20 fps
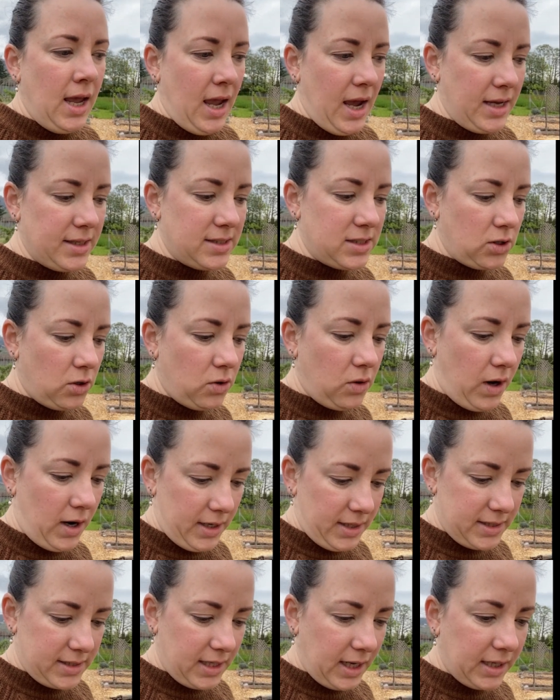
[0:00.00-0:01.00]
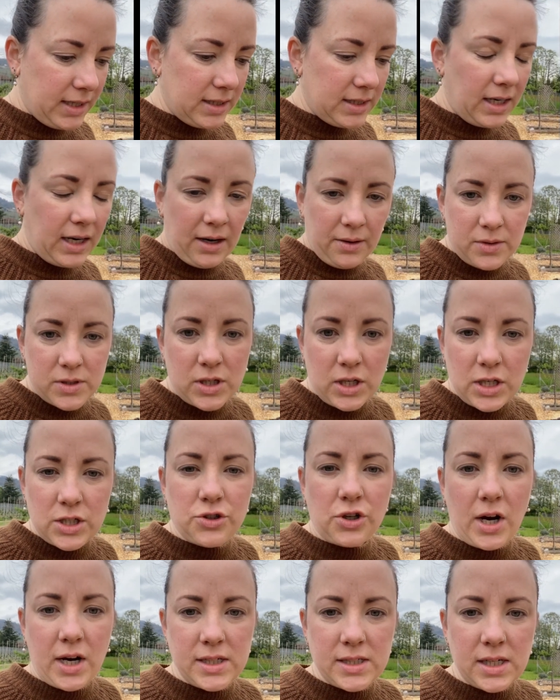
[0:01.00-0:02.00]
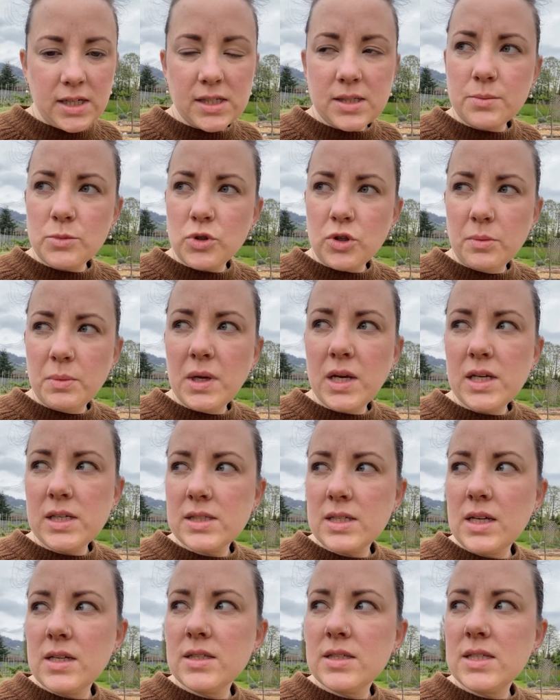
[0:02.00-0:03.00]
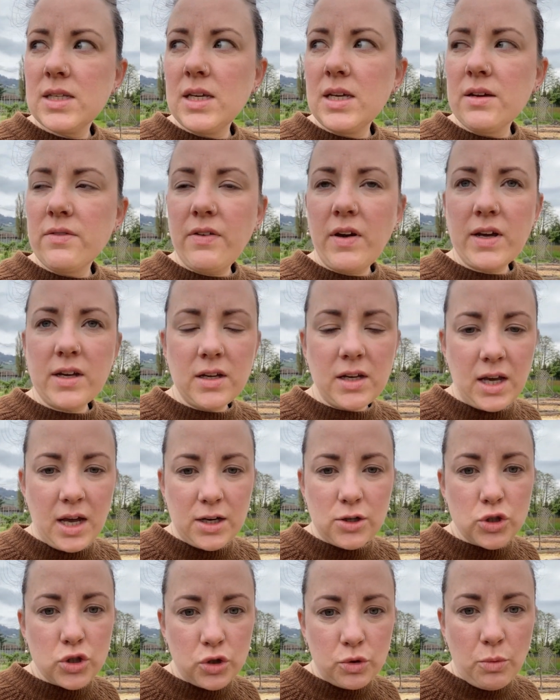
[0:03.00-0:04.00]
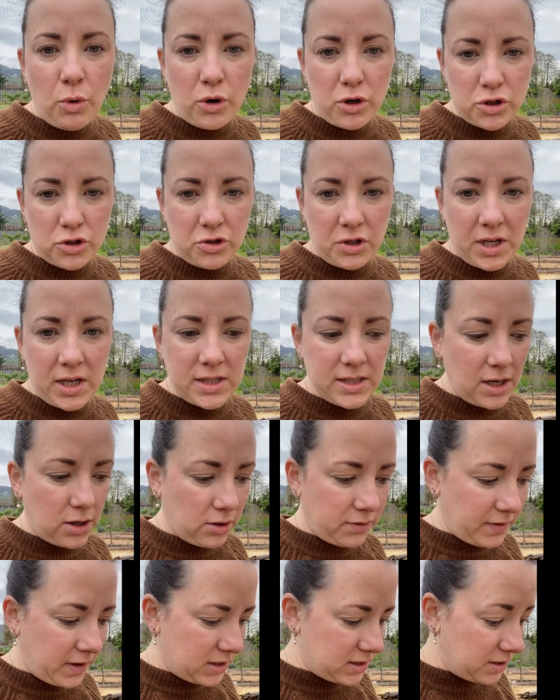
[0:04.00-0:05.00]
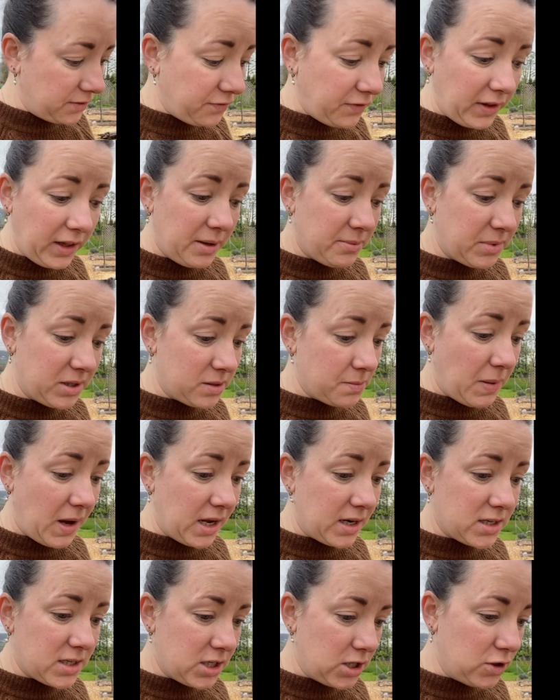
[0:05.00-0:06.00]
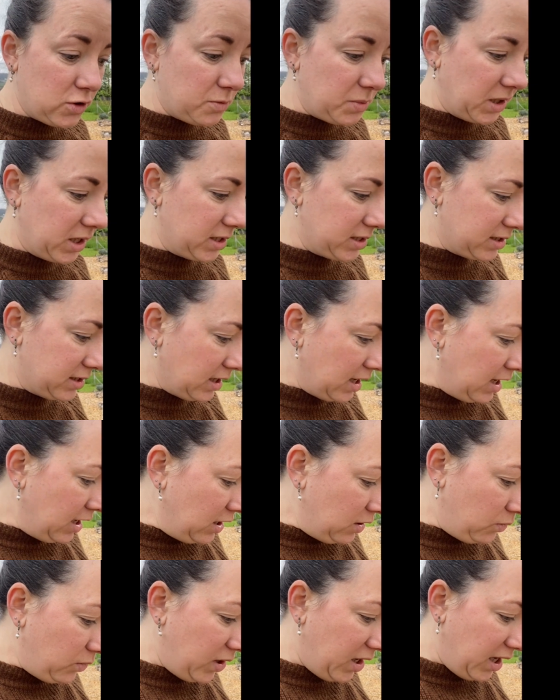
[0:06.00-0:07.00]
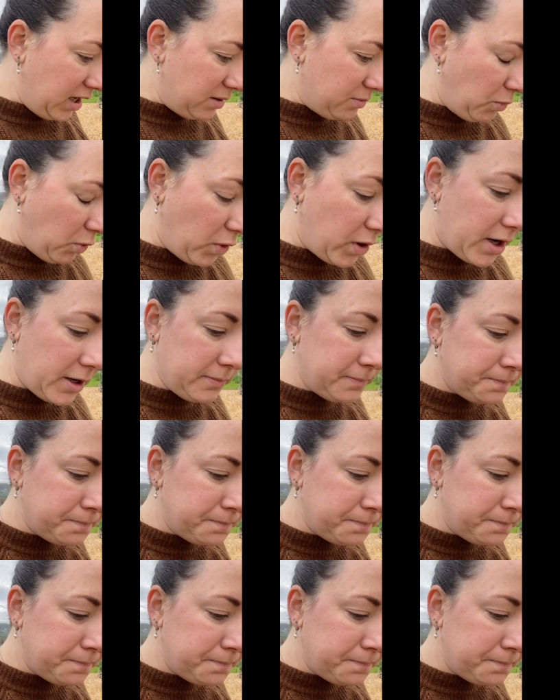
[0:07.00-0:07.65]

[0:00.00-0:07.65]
And so I decided that I was going to try and take some trimmings and see if I could get 2 more trees out of it to fill up this bed too, because we need more.